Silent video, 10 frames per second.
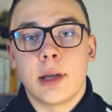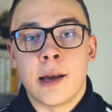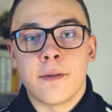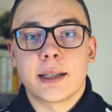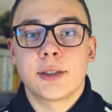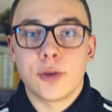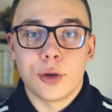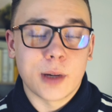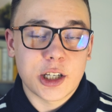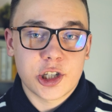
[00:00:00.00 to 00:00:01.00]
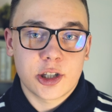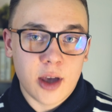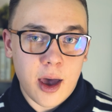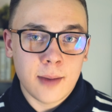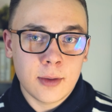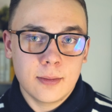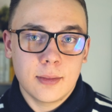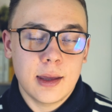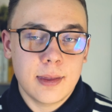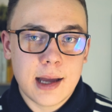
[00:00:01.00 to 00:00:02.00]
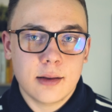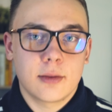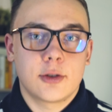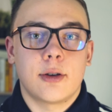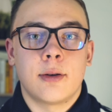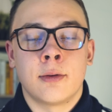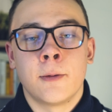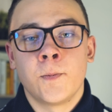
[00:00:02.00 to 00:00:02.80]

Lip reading: invest too much time in that. So